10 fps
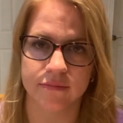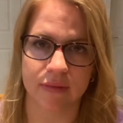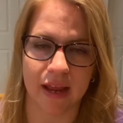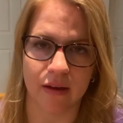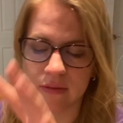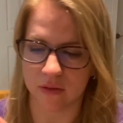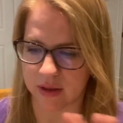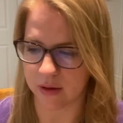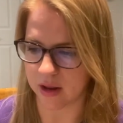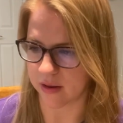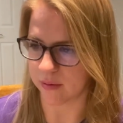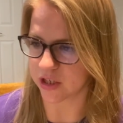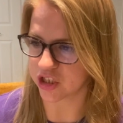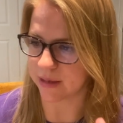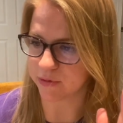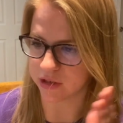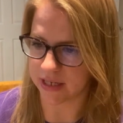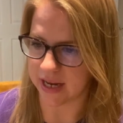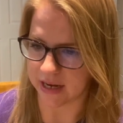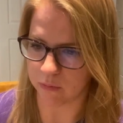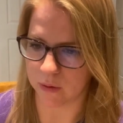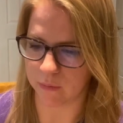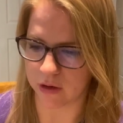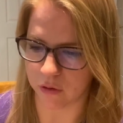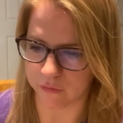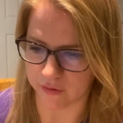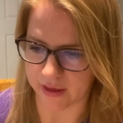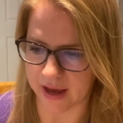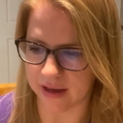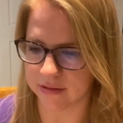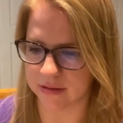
and in chapter 10, we went over that,